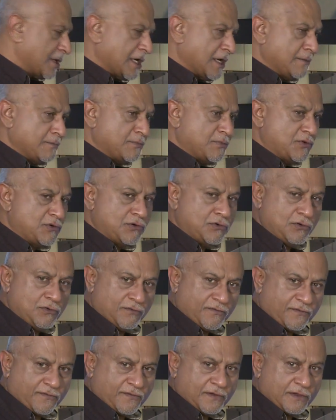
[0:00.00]
can
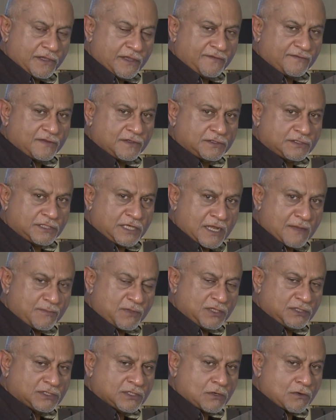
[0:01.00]
prove if the
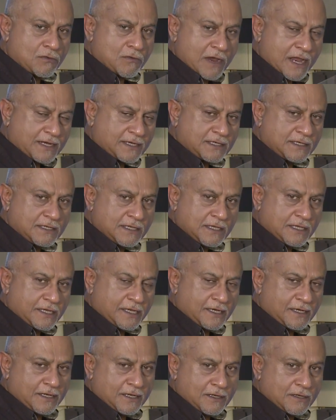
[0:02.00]
stamp is correct
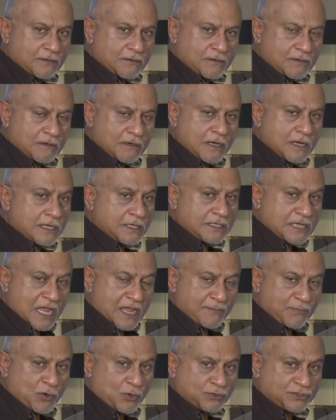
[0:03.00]
in here,
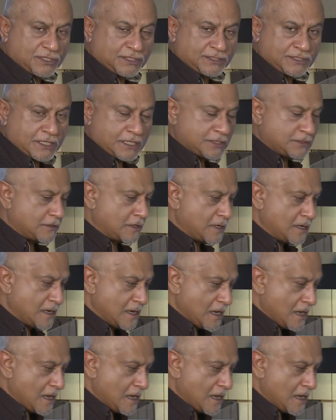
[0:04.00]
typos, etc.